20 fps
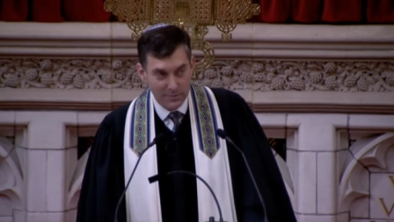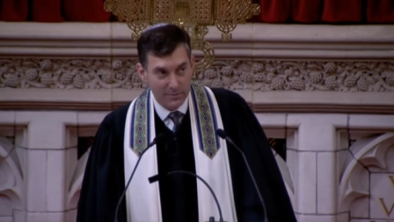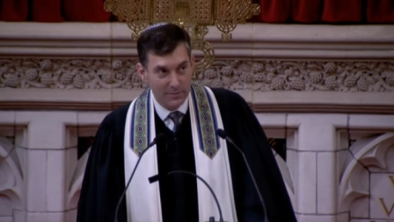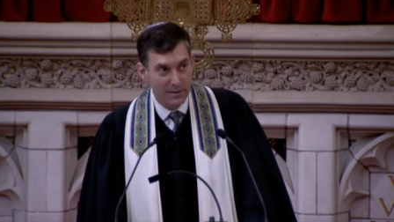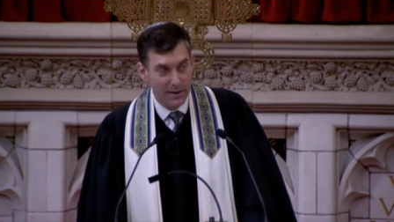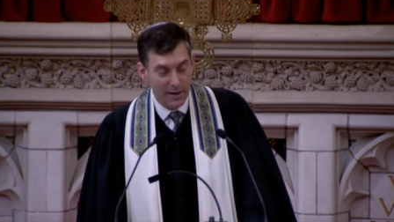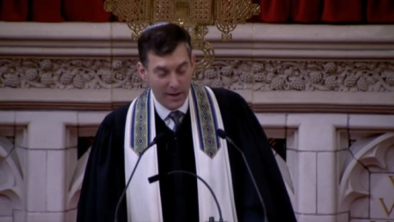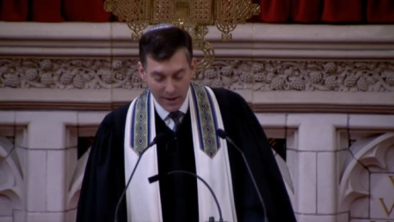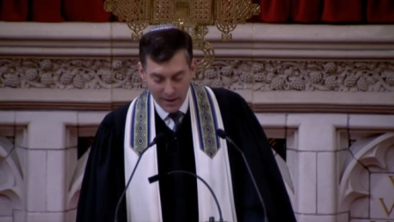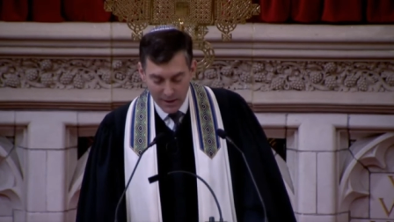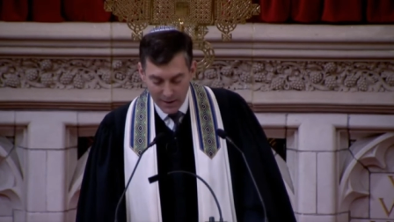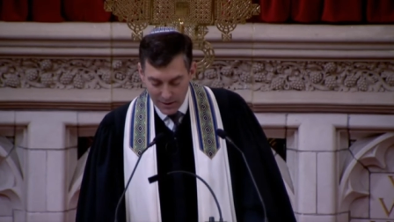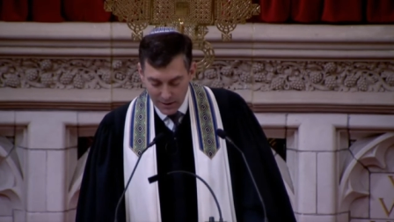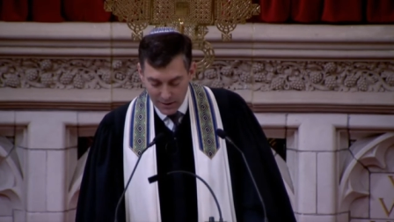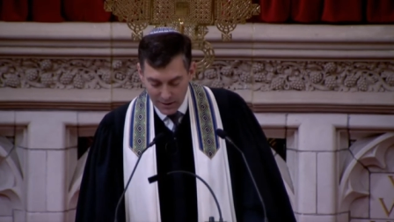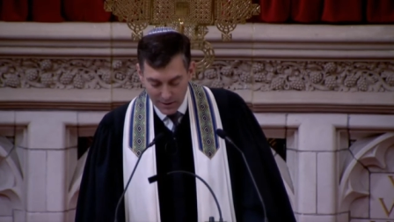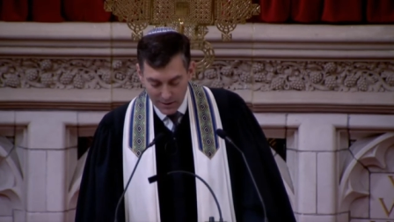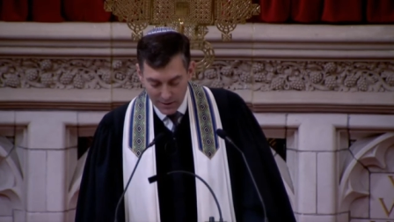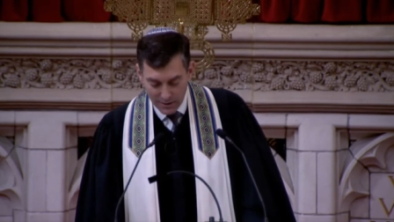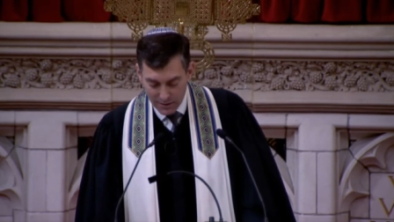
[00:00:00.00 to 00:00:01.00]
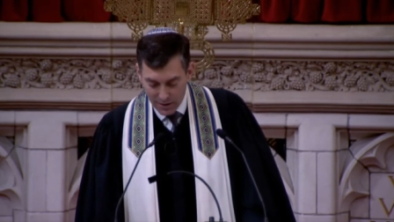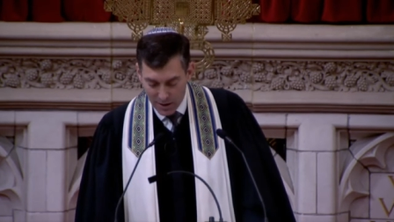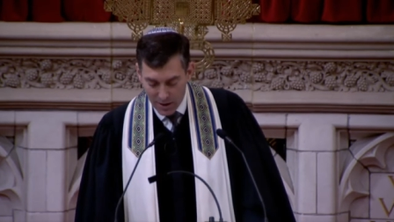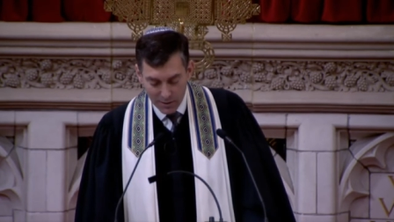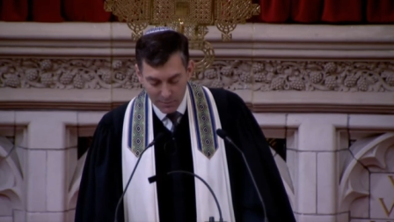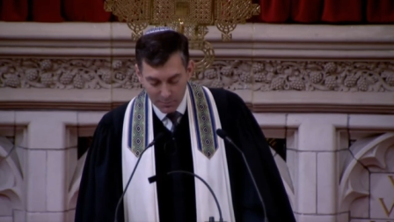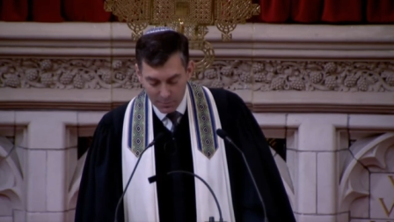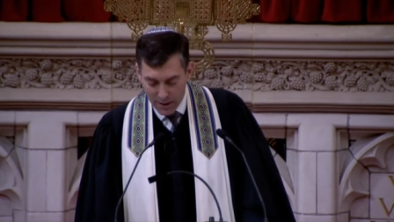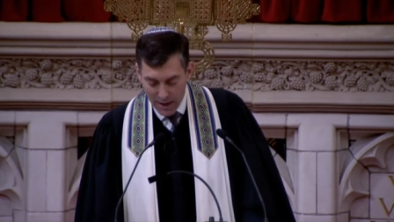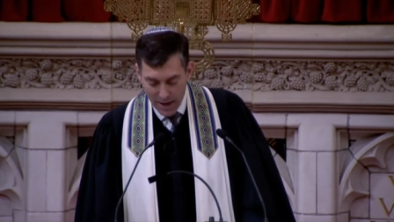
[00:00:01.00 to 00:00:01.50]
Today,
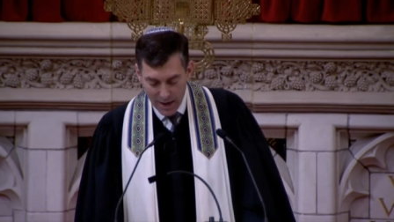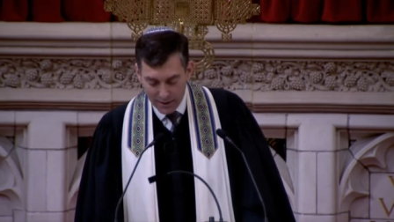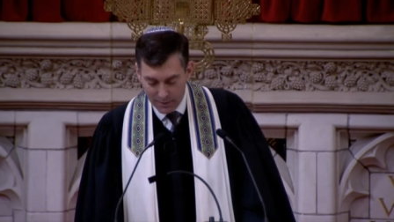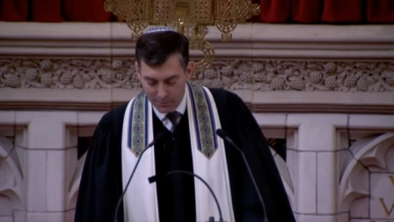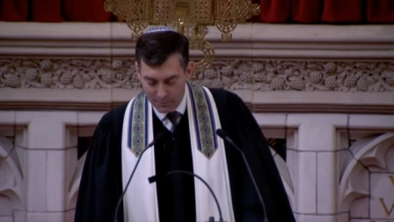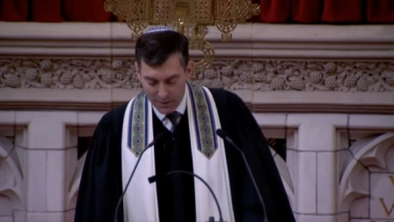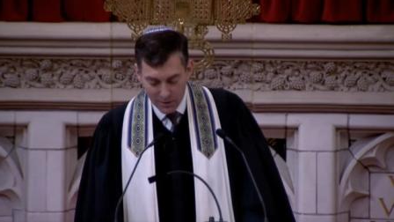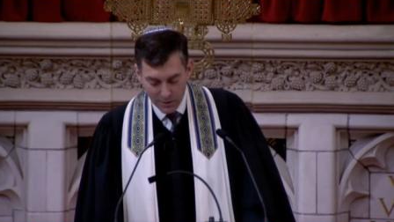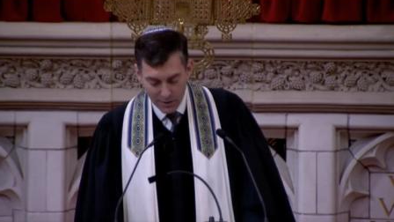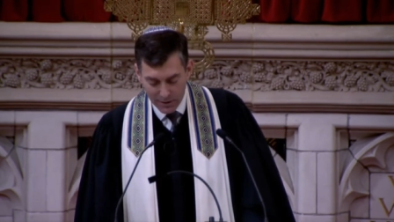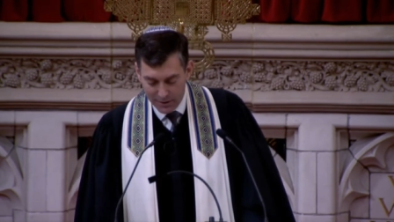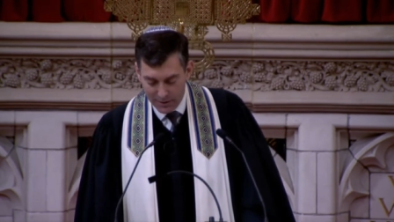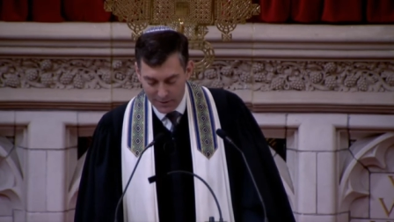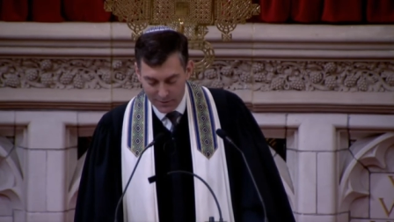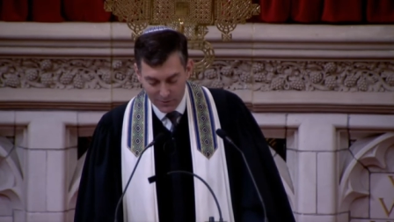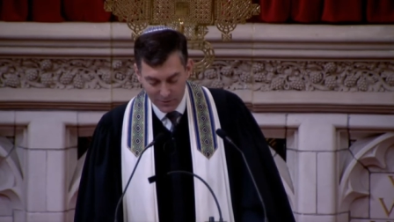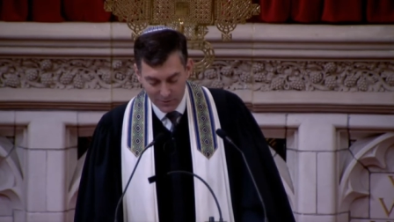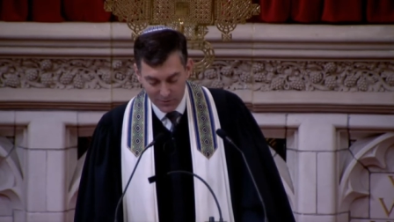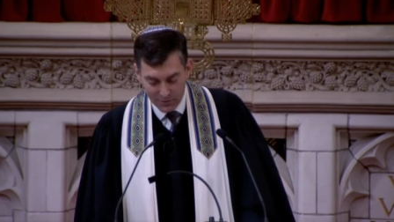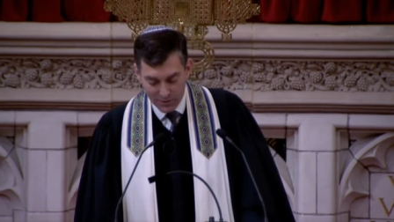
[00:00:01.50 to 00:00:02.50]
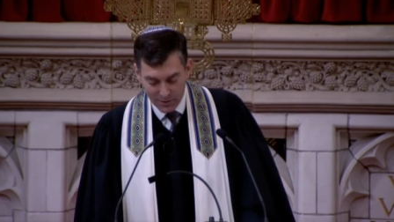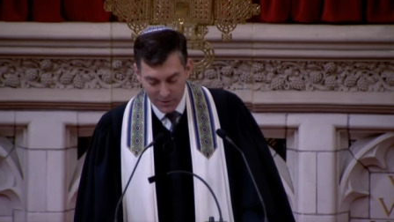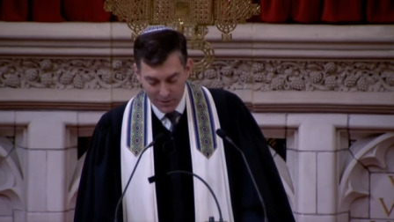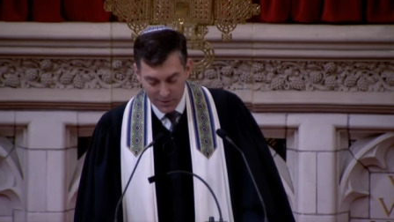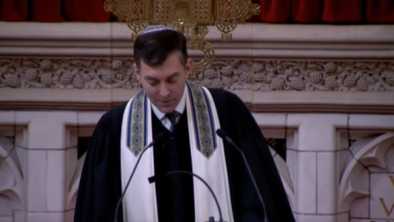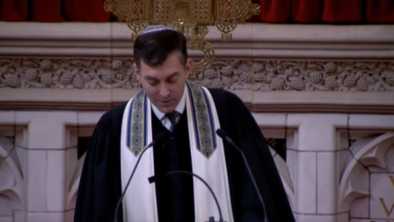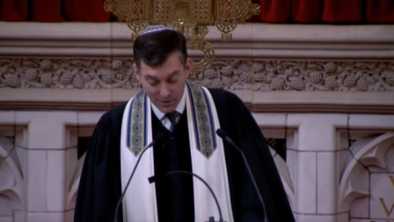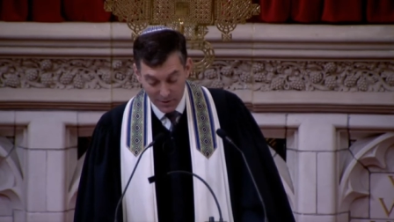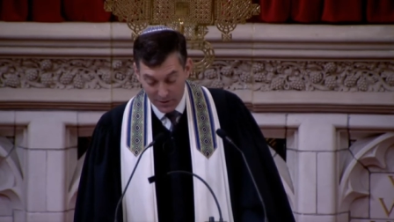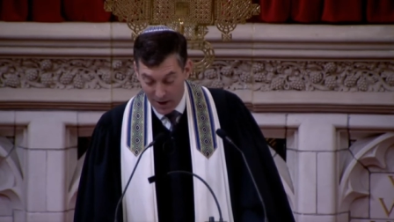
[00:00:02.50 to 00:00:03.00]
young black Americans
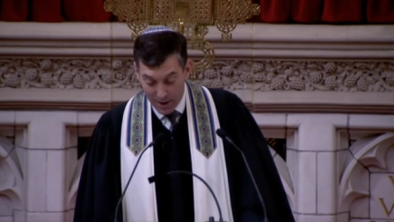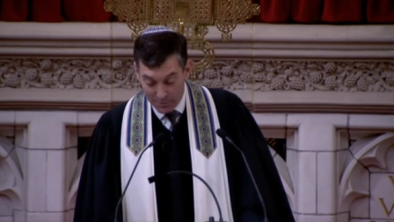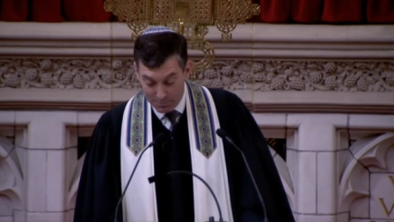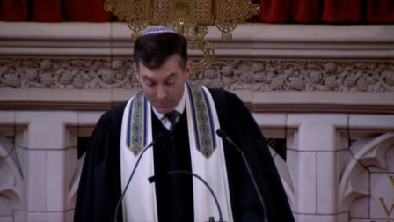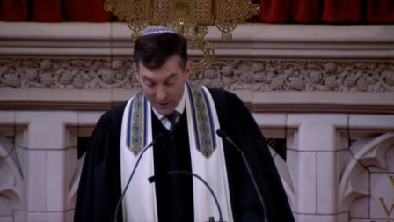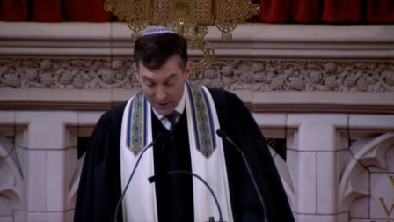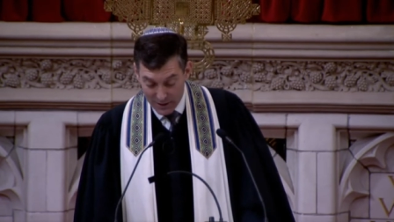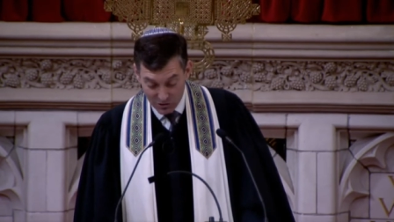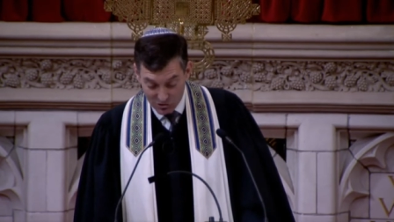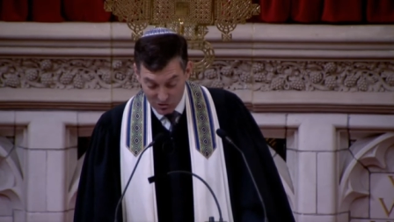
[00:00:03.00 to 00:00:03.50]
are not being